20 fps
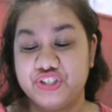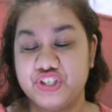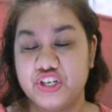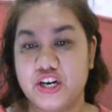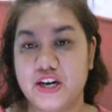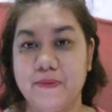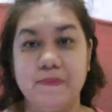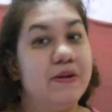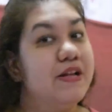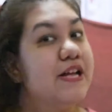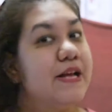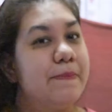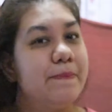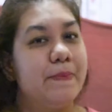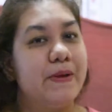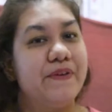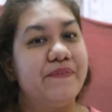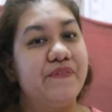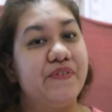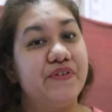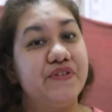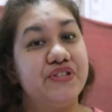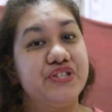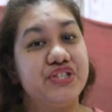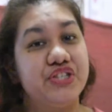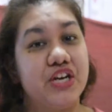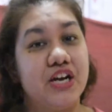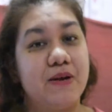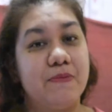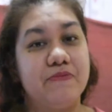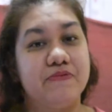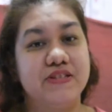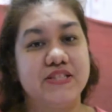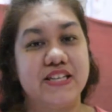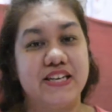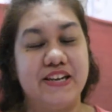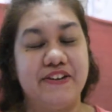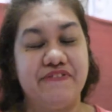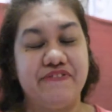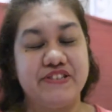job. My first job was
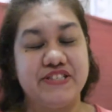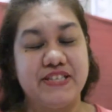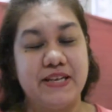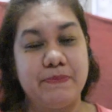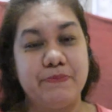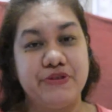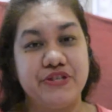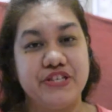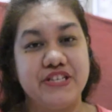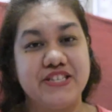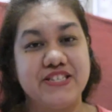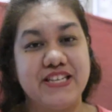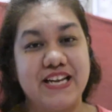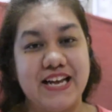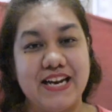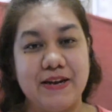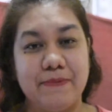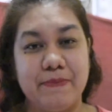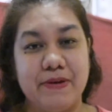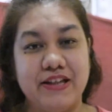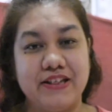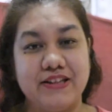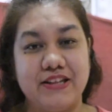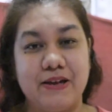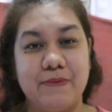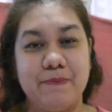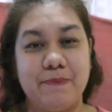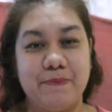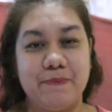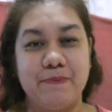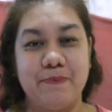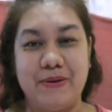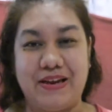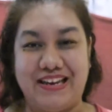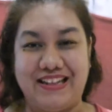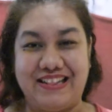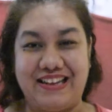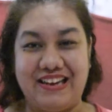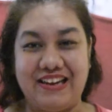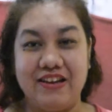a receptionist at a
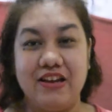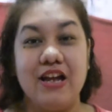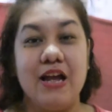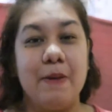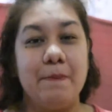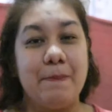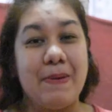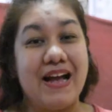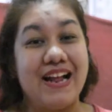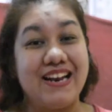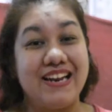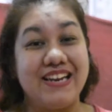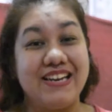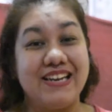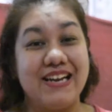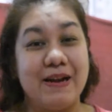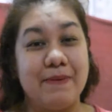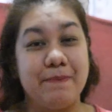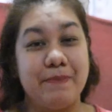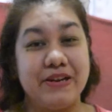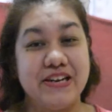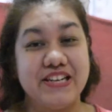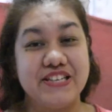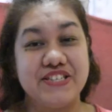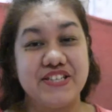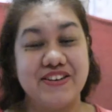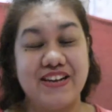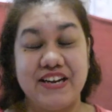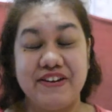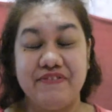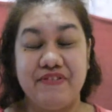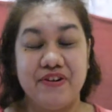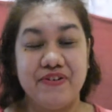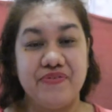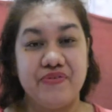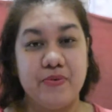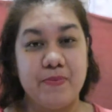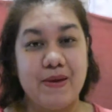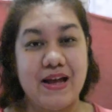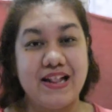ballet company. So I worked
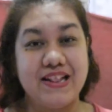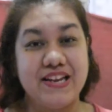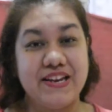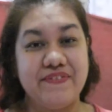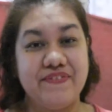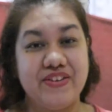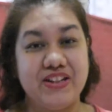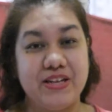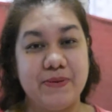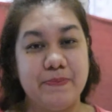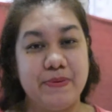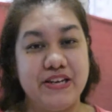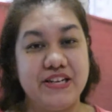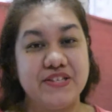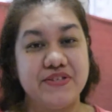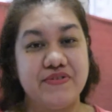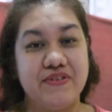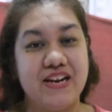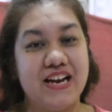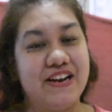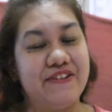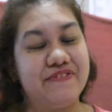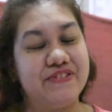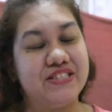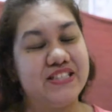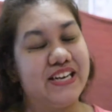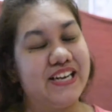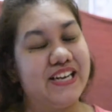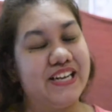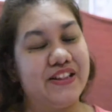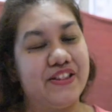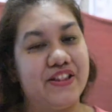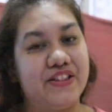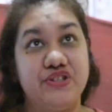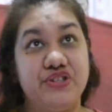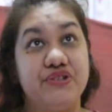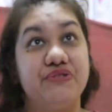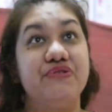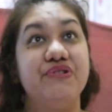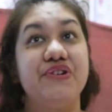for Ballet Philippines when I was a
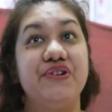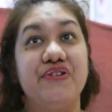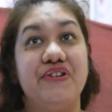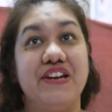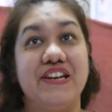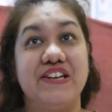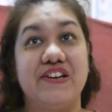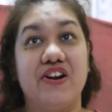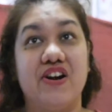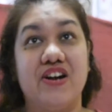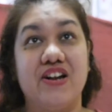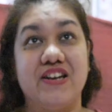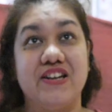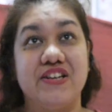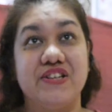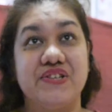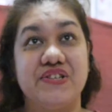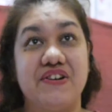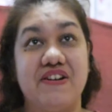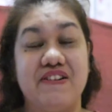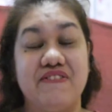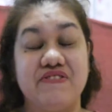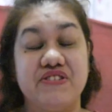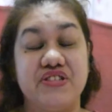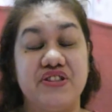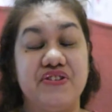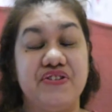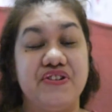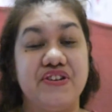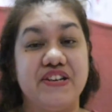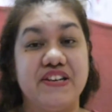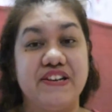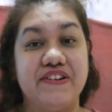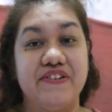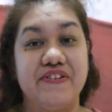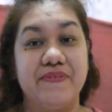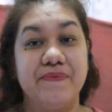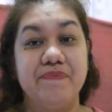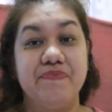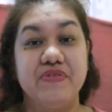junior in college, so I was 3rd
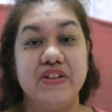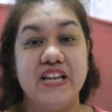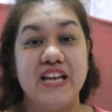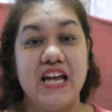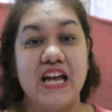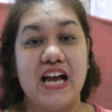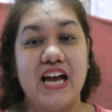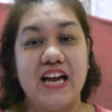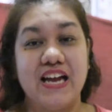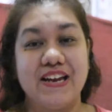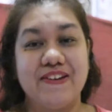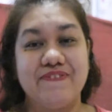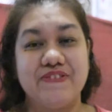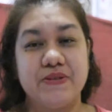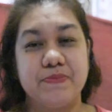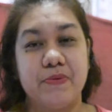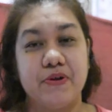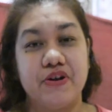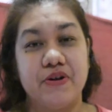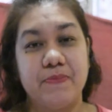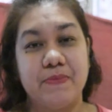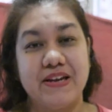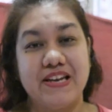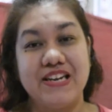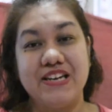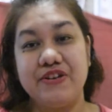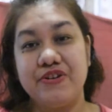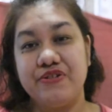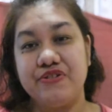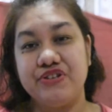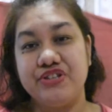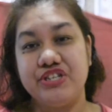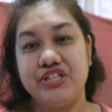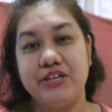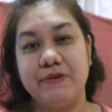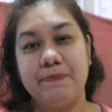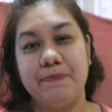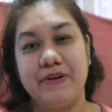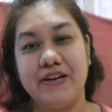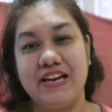year. It was part of my
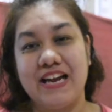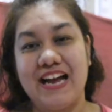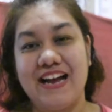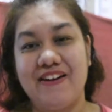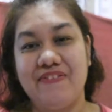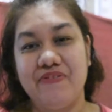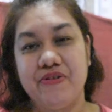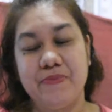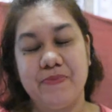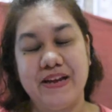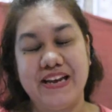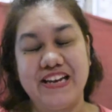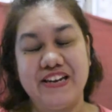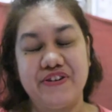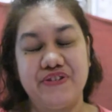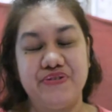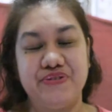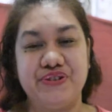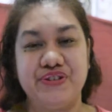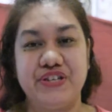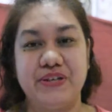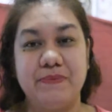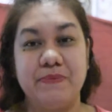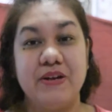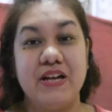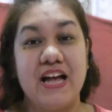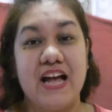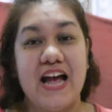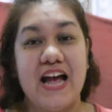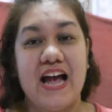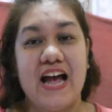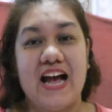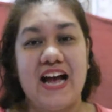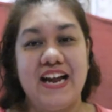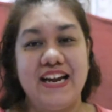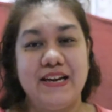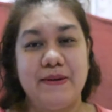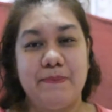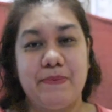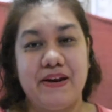internship, but after my internship
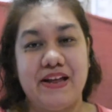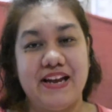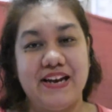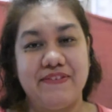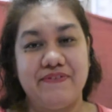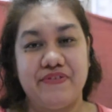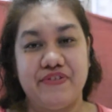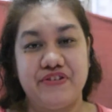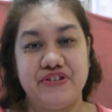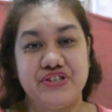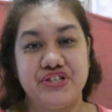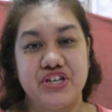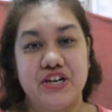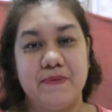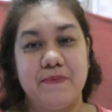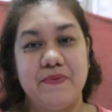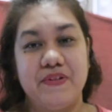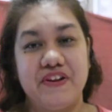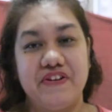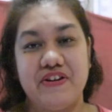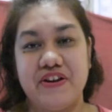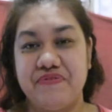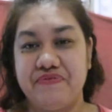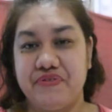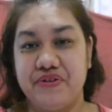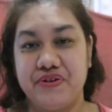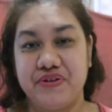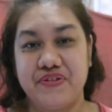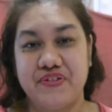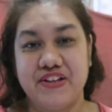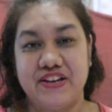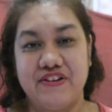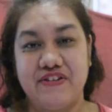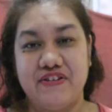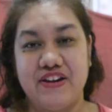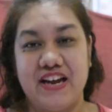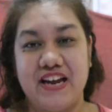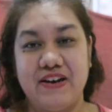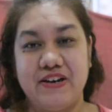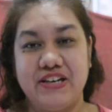I applied for a job there and worked there
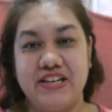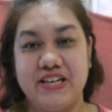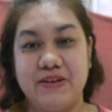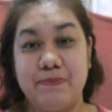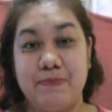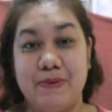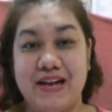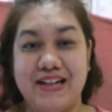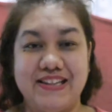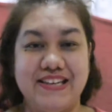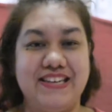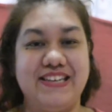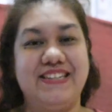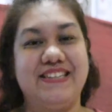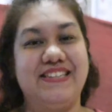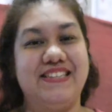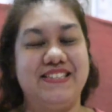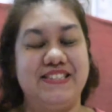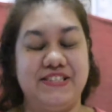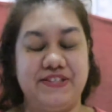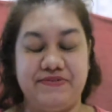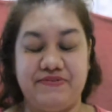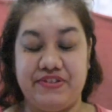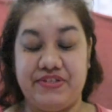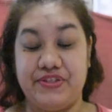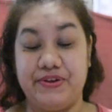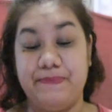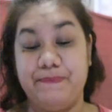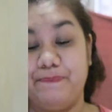and did ballet classes with them.